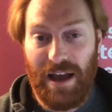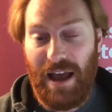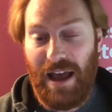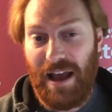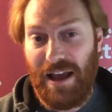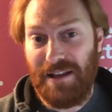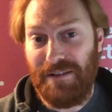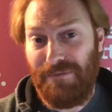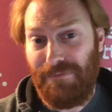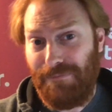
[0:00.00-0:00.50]

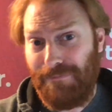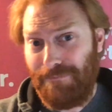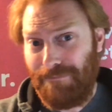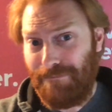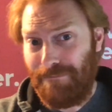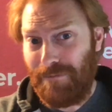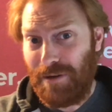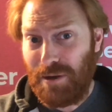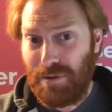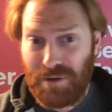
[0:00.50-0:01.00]
If
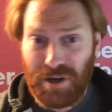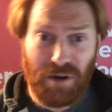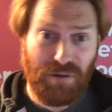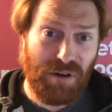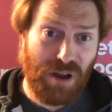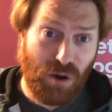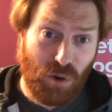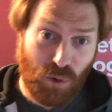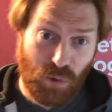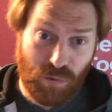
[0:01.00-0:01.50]
you don't
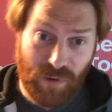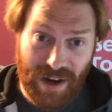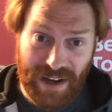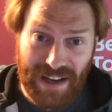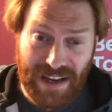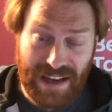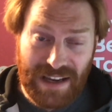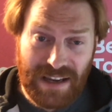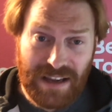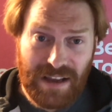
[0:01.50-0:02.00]
know
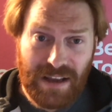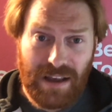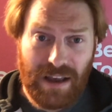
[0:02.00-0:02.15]
already,